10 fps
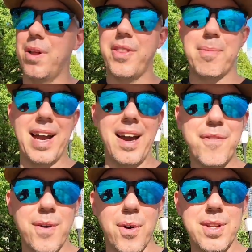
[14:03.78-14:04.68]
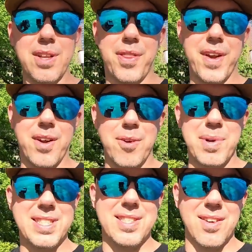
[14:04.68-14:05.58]
smaller than my iPhone, a little thicker,
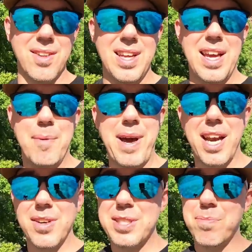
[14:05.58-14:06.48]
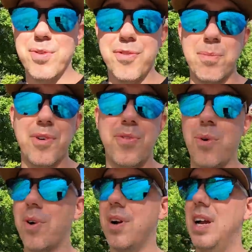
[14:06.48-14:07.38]
but still. Battery's improved from
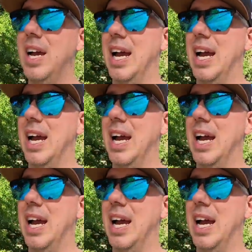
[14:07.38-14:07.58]
before.